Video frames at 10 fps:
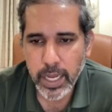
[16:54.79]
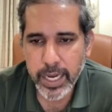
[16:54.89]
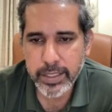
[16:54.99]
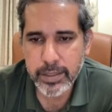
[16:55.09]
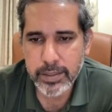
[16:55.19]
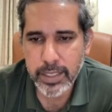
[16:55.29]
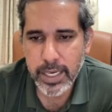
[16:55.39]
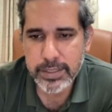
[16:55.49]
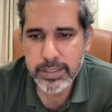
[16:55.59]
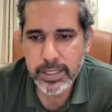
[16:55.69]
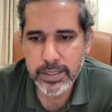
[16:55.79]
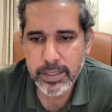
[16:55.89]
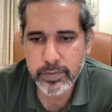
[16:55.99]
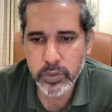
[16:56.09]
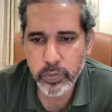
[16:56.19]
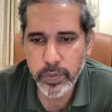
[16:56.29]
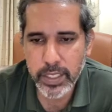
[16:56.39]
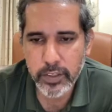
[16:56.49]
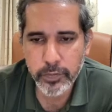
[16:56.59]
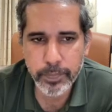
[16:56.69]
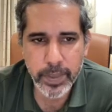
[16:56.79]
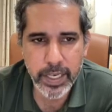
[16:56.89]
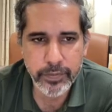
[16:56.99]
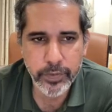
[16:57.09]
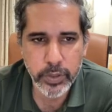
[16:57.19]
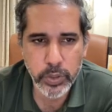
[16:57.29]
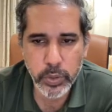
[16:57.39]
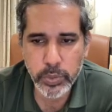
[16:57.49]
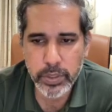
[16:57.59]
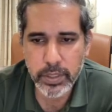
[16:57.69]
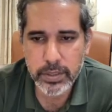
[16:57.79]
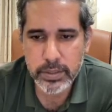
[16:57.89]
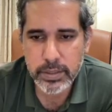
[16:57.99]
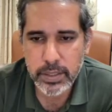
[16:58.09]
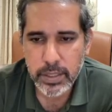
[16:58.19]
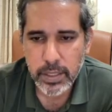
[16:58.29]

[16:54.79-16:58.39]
And her last skill gives you Veil of Prayer for 2 turns.